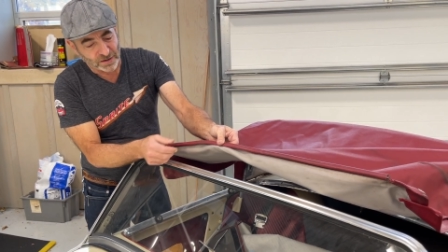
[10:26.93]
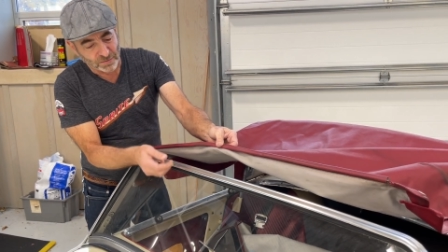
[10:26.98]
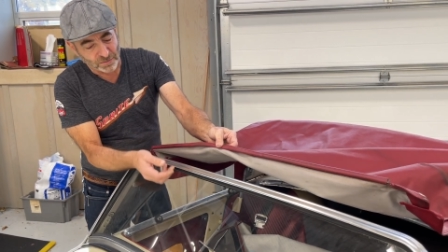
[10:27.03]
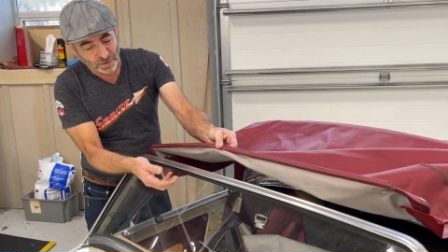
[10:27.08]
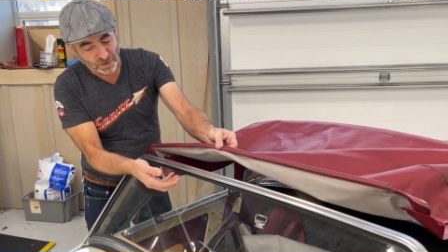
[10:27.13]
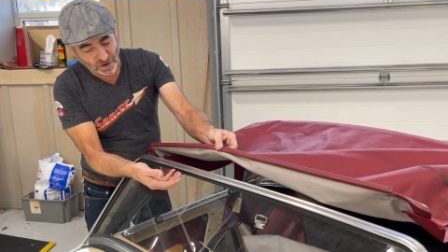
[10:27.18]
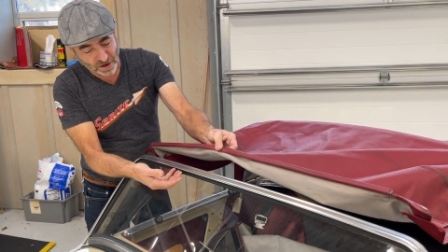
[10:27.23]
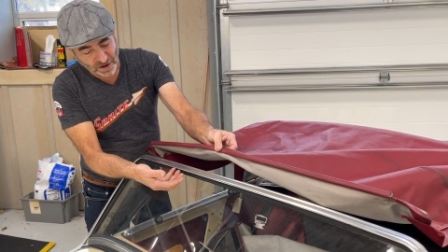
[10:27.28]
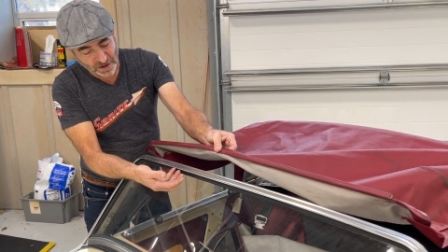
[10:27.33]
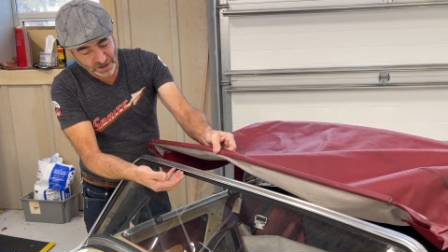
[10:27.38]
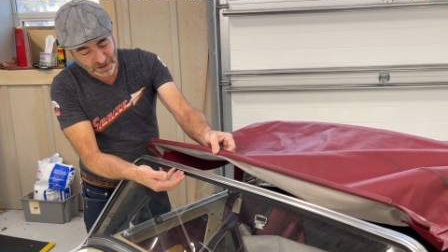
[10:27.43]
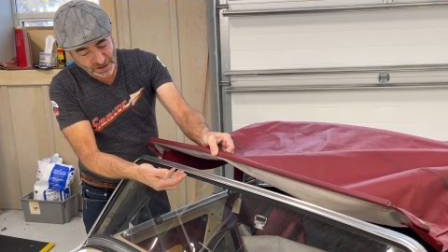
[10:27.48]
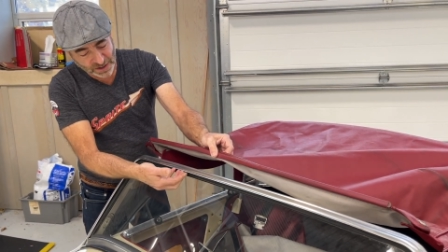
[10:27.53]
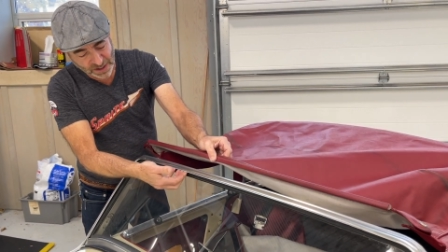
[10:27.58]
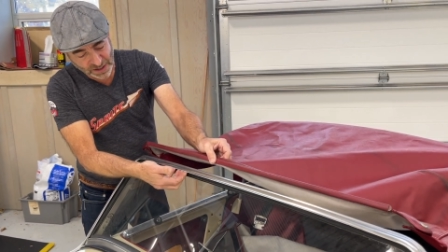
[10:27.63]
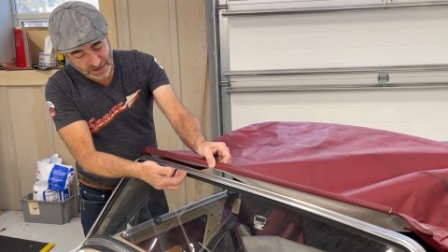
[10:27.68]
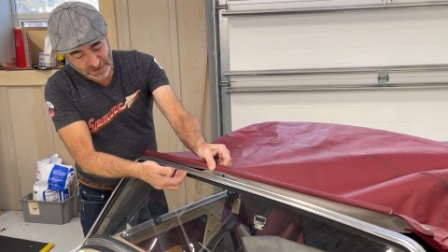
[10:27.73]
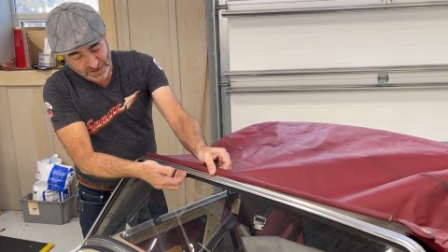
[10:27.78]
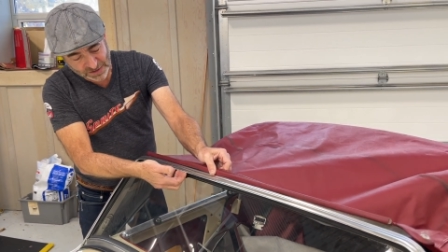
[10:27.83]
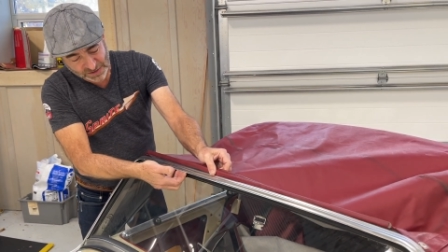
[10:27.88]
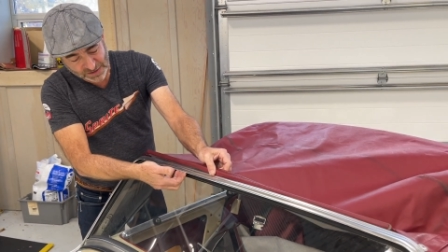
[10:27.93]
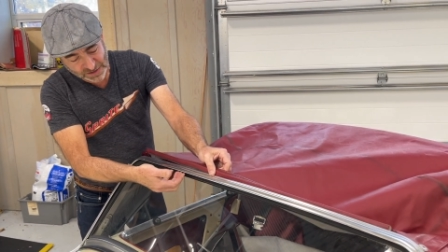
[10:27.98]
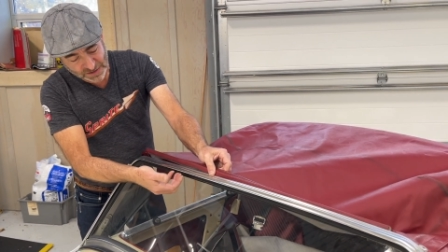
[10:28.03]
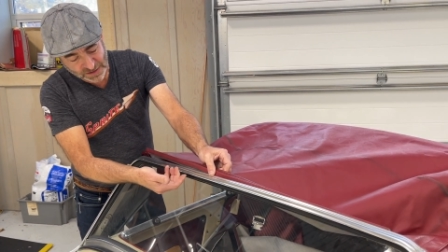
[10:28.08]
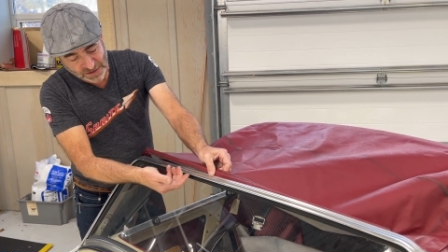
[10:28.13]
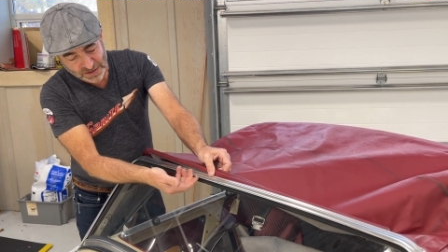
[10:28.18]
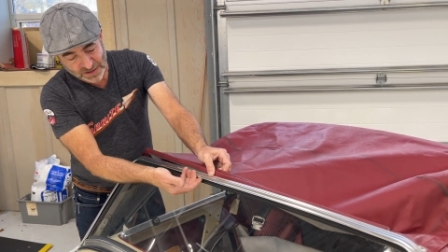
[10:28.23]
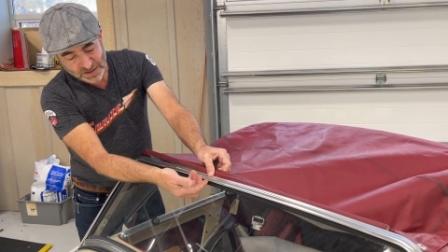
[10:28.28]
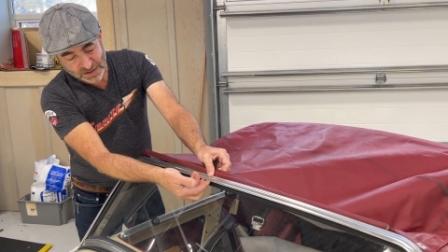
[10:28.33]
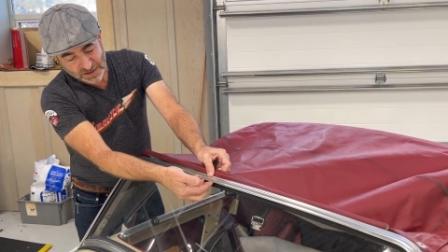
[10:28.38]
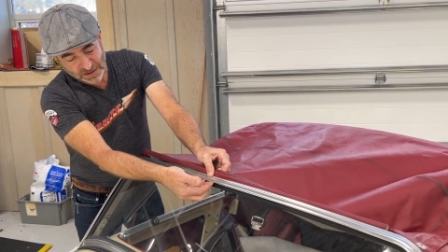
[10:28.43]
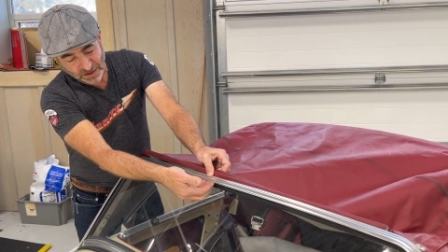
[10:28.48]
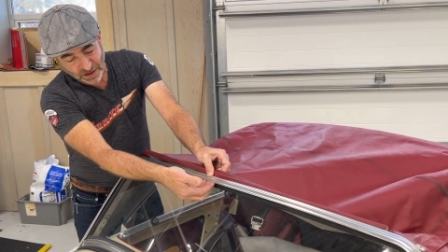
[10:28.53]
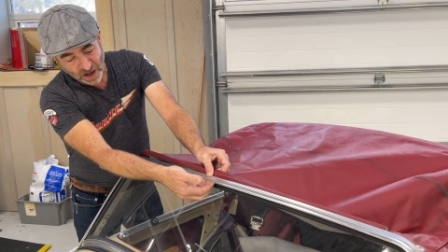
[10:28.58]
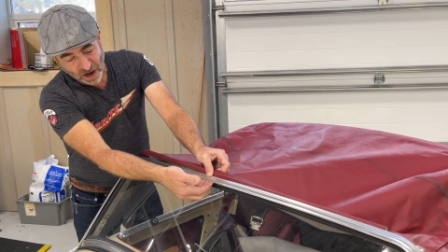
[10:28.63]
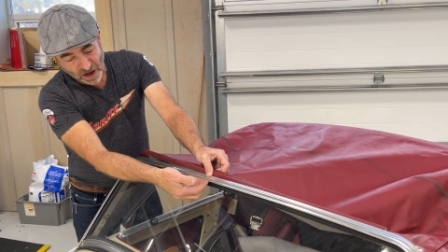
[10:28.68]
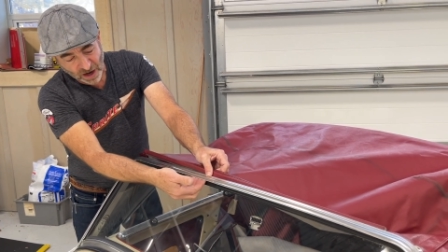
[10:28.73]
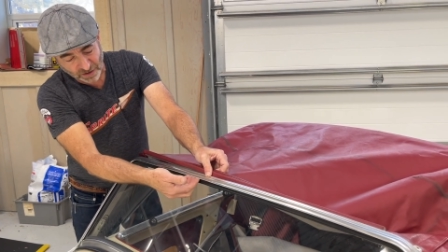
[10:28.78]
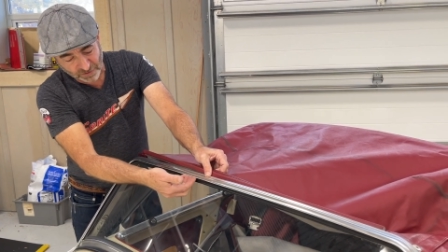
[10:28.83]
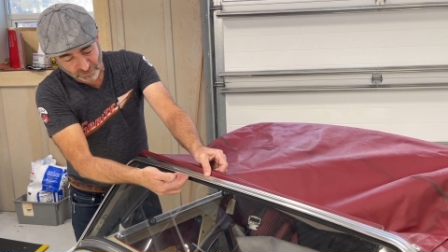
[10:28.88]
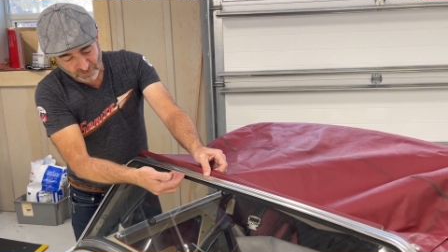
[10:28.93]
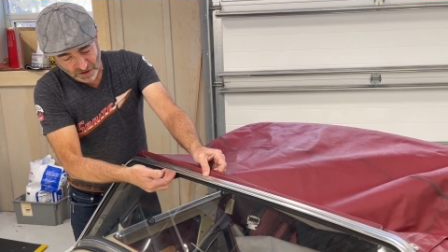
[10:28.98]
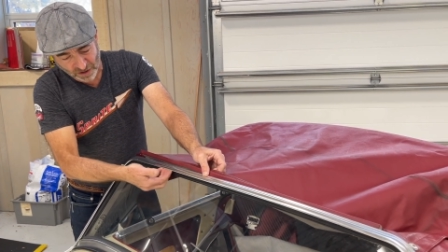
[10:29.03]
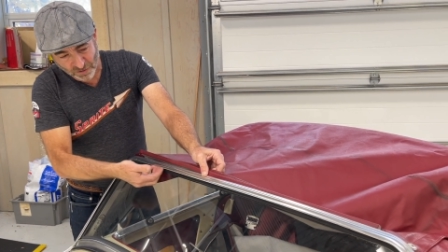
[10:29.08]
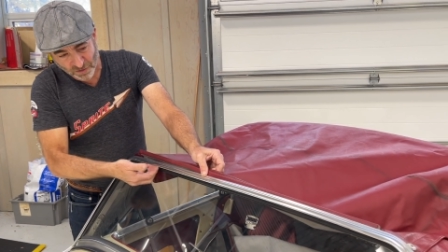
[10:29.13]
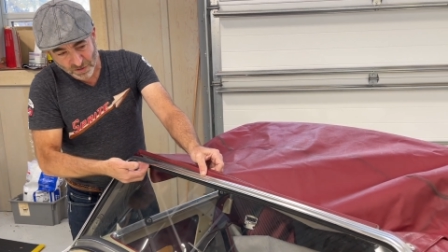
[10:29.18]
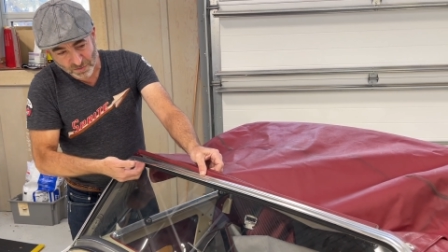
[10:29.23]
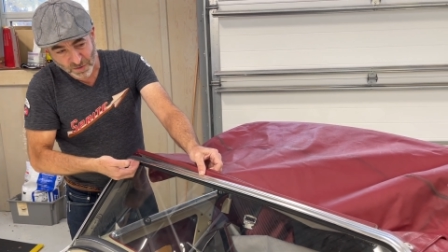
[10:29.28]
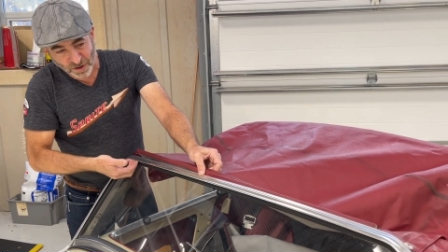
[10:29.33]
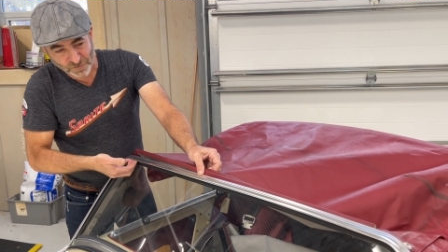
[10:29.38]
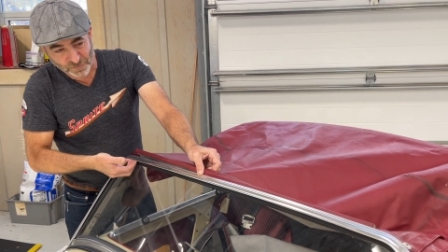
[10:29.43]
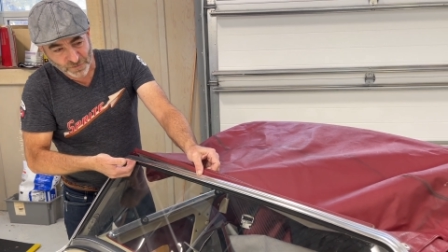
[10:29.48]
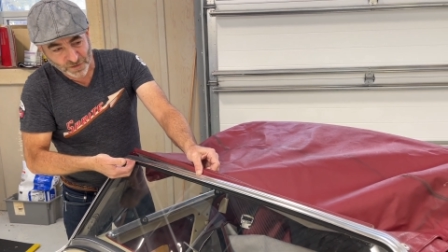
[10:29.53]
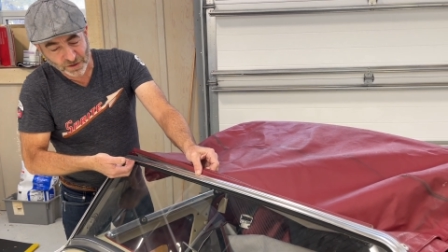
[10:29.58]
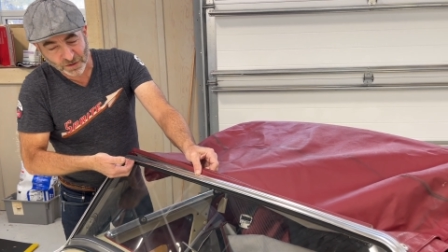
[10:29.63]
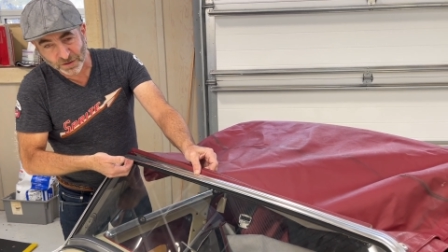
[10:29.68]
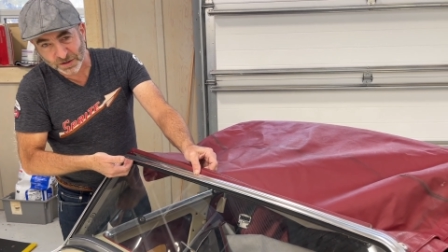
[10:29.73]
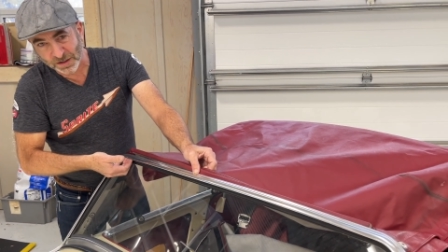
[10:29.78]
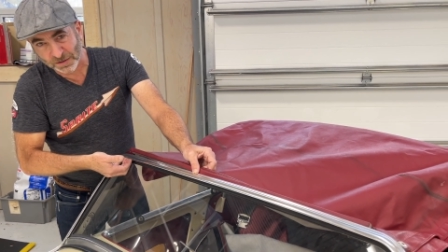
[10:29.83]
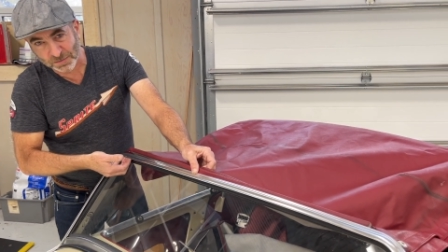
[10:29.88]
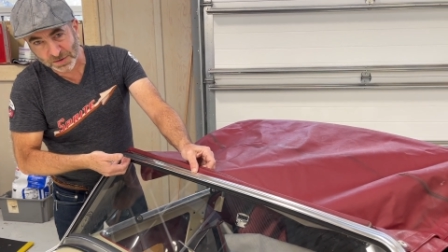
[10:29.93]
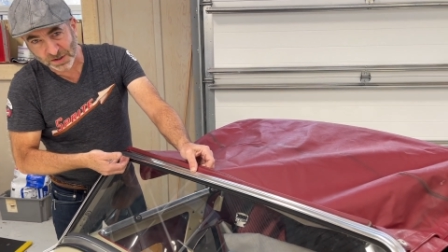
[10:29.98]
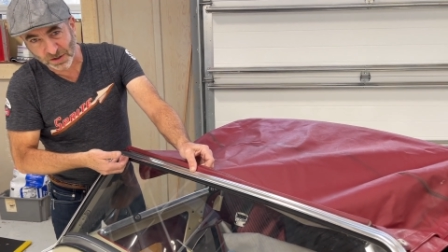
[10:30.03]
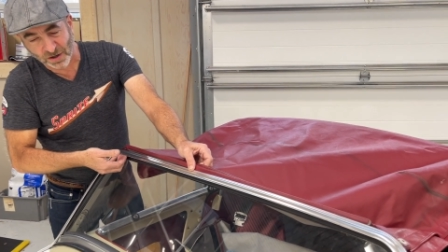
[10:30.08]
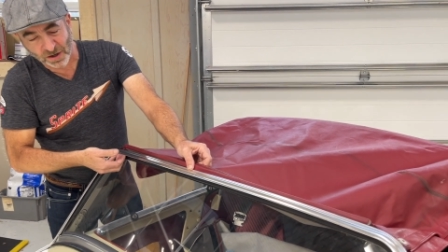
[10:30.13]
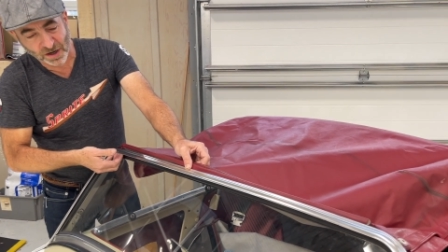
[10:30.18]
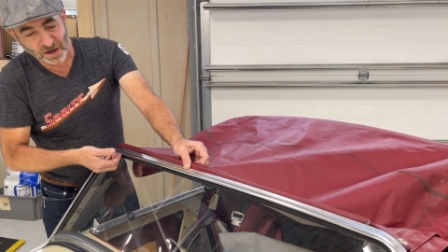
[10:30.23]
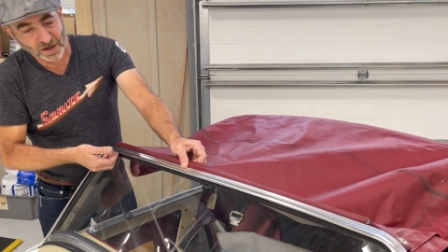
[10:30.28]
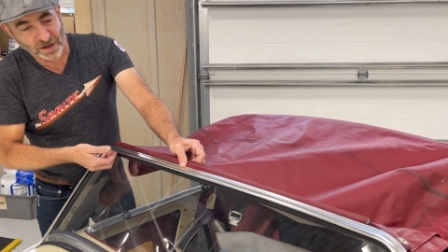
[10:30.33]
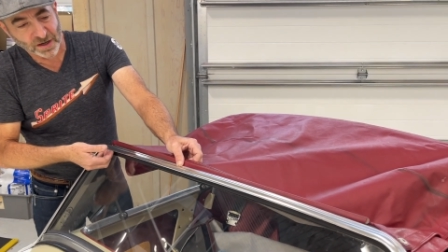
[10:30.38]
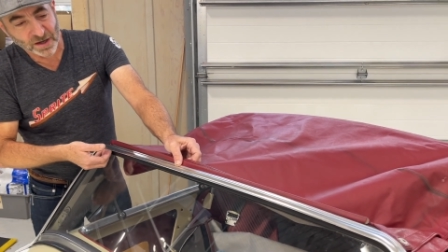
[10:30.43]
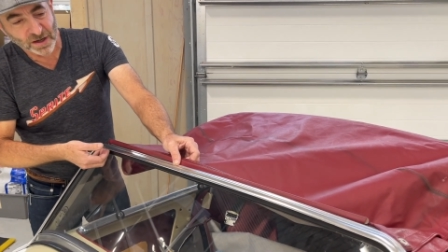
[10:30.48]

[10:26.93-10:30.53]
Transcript: the bar engages in this slot right where my fingertips are.